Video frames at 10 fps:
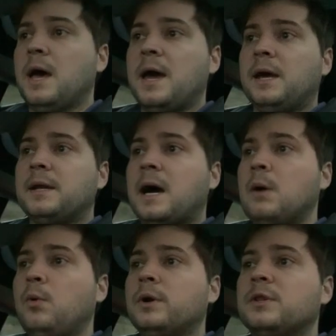And I
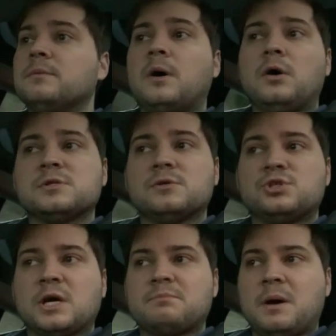wanted them to also
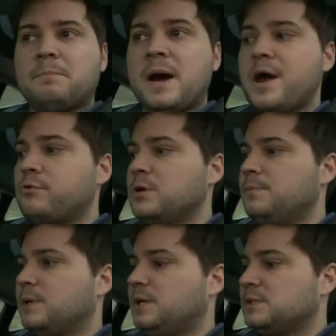check my battery,
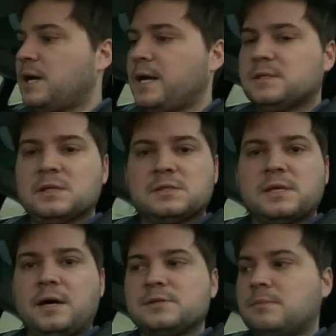because I got
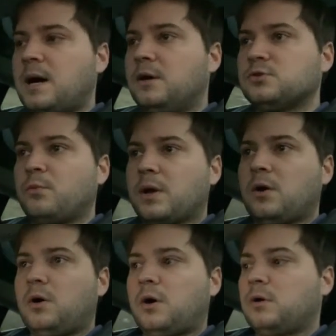6,000 miles on my
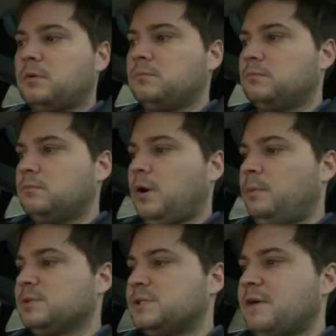car,
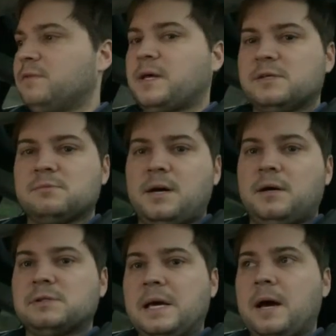almost 7,000
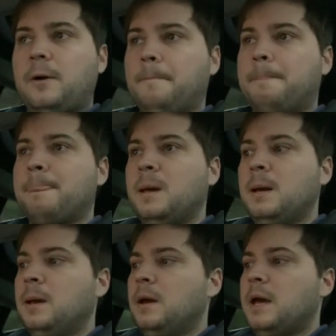miles now.
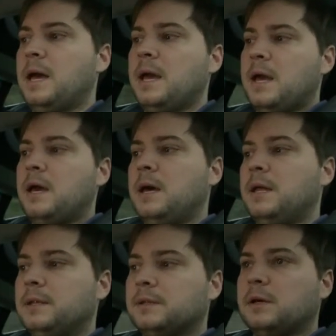
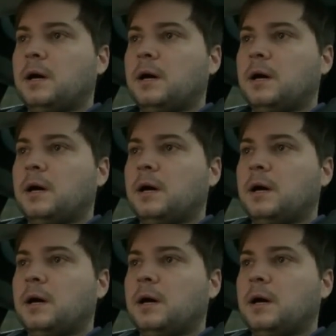And